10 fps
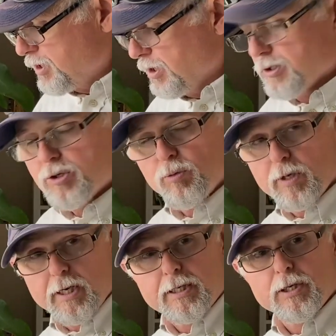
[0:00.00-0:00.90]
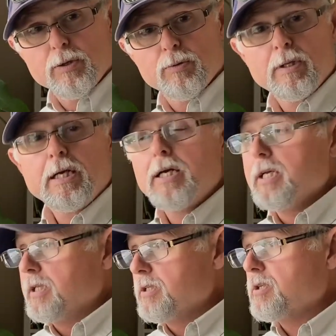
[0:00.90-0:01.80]
year. So what I do
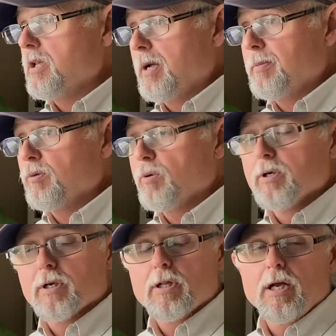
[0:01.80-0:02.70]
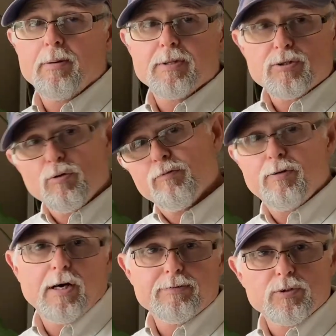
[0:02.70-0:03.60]
in this climate, we're in a climate zone
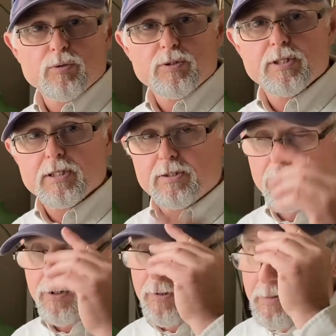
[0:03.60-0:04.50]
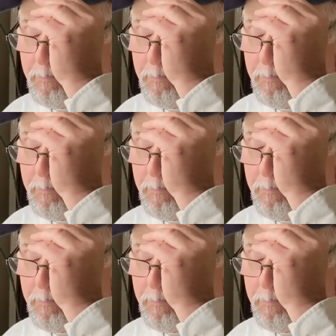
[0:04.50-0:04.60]
5, zone 6 here.